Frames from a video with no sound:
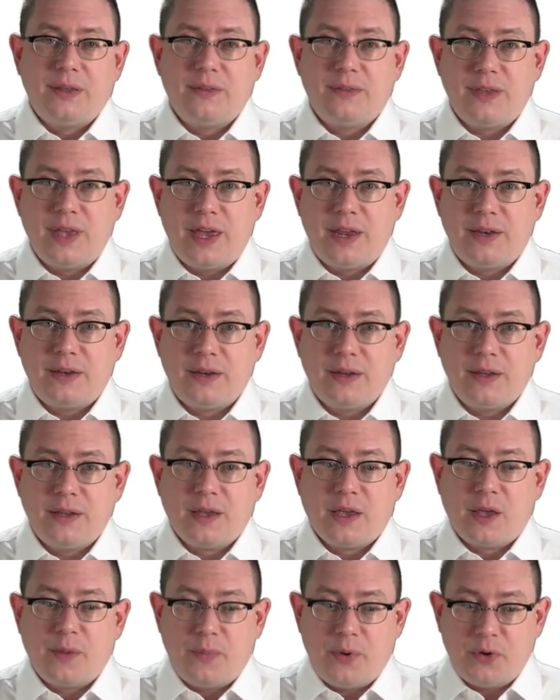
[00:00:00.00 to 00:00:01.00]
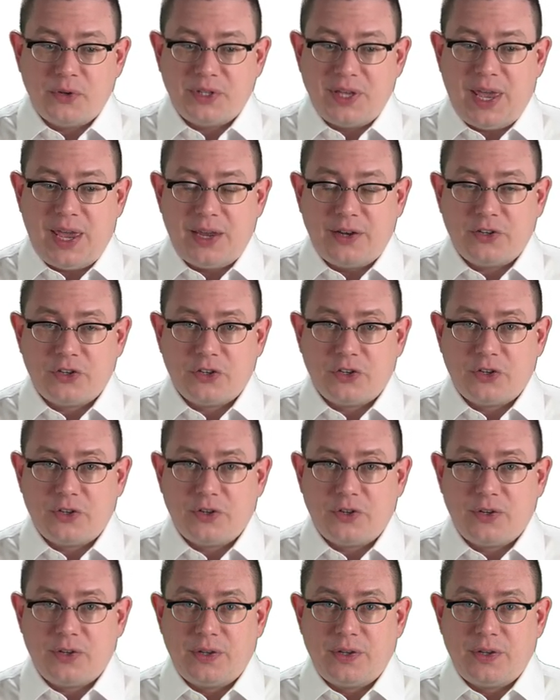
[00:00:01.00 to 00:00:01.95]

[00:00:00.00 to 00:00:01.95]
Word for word: then compose H,